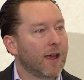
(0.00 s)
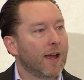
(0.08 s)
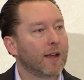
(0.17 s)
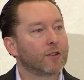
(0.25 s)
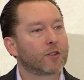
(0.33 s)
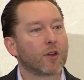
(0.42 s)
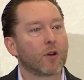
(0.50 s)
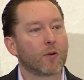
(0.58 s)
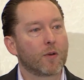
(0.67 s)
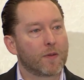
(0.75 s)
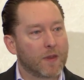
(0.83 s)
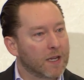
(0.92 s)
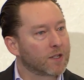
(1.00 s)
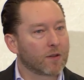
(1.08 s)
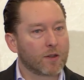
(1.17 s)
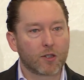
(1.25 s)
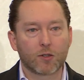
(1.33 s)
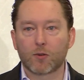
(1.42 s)
And so these are
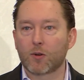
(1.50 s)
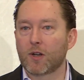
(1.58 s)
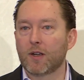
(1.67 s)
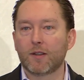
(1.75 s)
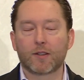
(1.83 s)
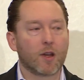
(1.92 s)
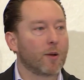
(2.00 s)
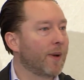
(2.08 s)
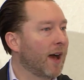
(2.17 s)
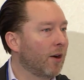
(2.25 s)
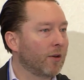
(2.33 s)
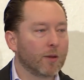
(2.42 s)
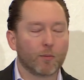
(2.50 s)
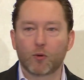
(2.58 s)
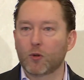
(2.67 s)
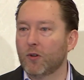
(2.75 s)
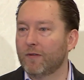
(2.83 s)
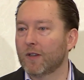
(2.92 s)
the stories about
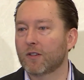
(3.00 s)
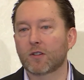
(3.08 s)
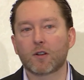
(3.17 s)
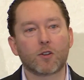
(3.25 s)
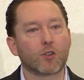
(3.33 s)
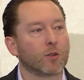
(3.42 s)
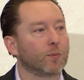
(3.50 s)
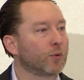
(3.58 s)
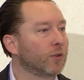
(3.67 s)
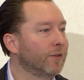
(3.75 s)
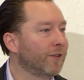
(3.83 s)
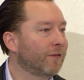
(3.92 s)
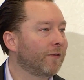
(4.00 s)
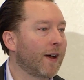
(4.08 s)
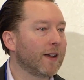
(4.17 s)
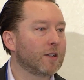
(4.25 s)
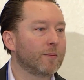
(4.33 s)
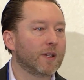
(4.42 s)
improving search, improving
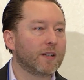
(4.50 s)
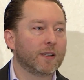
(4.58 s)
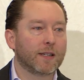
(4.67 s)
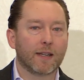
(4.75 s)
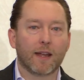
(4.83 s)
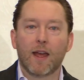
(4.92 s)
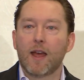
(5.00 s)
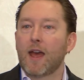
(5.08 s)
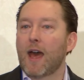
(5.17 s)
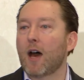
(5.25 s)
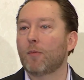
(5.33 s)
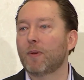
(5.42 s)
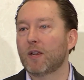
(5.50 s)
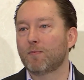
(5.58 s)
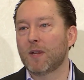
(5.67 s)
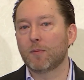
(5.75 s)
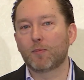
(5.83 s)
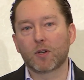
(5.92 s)
findability, helping
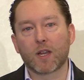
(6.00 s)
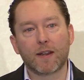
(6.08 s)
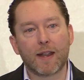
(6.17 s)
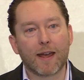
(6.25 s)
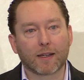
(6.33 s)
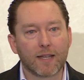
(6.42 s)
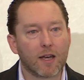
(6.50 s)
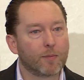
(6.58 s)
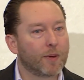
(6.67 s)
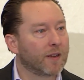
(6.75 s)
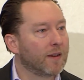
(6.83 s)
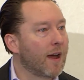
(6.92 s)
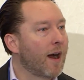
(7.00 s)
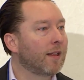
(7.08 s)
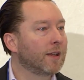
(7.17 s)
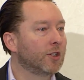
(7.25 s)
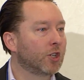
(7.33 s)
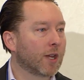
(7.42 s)
people connect, helping
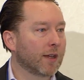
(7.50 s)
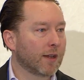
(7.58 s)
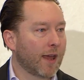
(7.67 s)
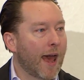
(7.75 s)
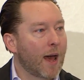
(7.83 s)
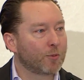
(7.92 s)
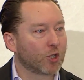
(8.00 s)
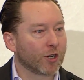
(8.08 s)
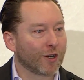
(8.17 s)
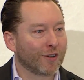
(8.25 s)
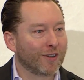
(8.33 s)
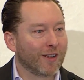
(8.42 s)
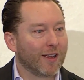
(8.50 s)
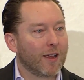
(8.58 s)
knowledge get captured,